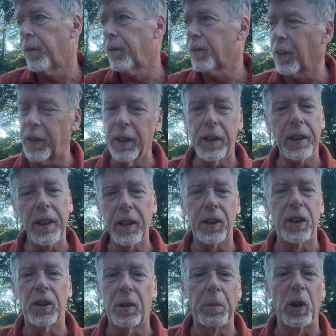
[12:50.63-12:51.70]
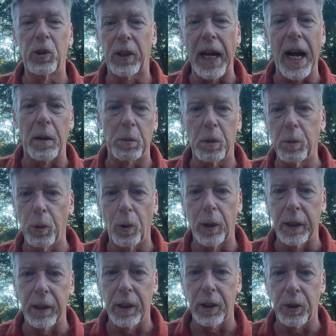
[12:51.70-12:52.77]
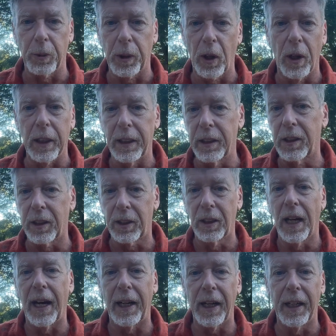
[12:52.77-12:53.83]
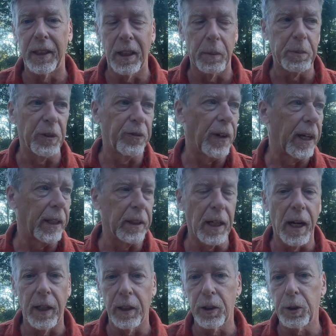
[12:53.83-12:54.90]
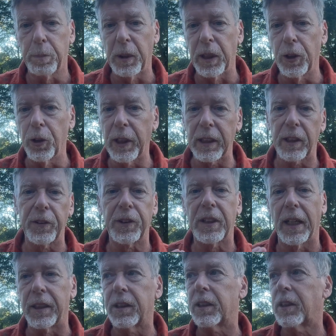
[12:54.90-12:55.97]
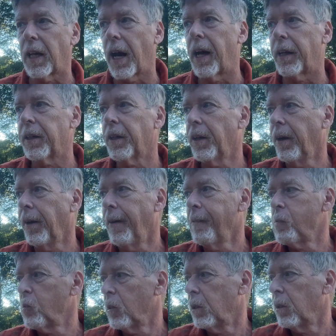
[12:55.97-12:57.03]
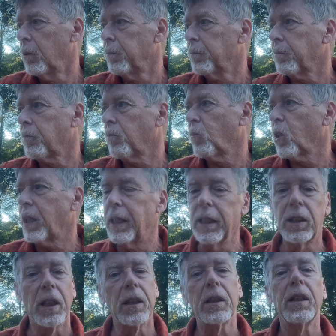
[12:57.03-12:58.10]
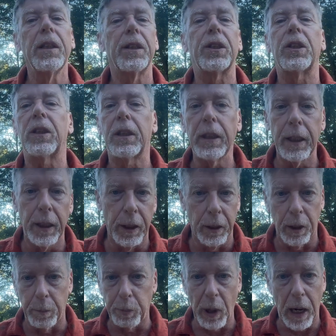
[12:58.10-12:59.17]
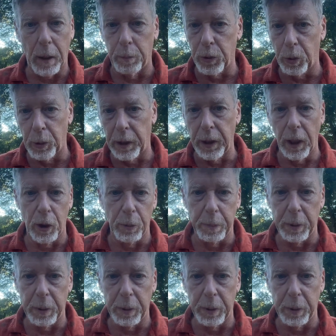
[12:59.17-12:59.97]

the Theaetetus is the most admirable one in this regard. He does not end up defining knowledge, but you get the sense that he's at least seen the problems with the other